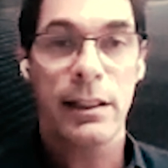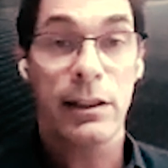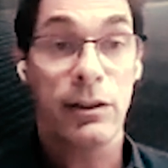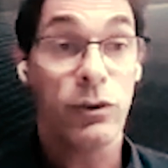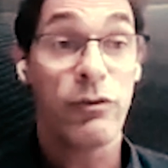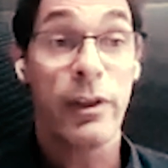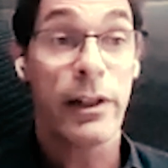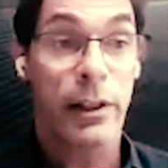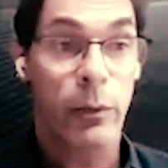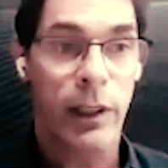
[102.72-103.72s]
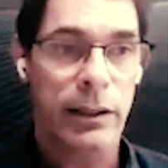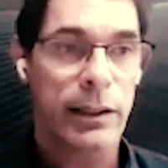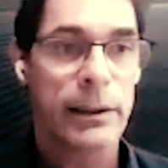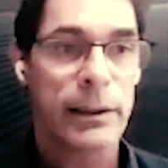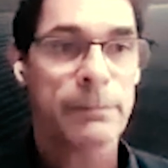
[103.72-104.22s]
However, the banking
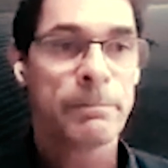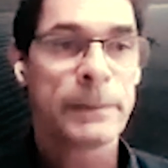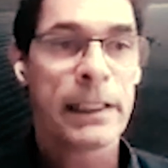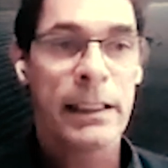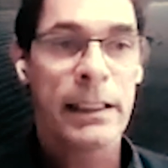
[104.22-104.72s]
sector is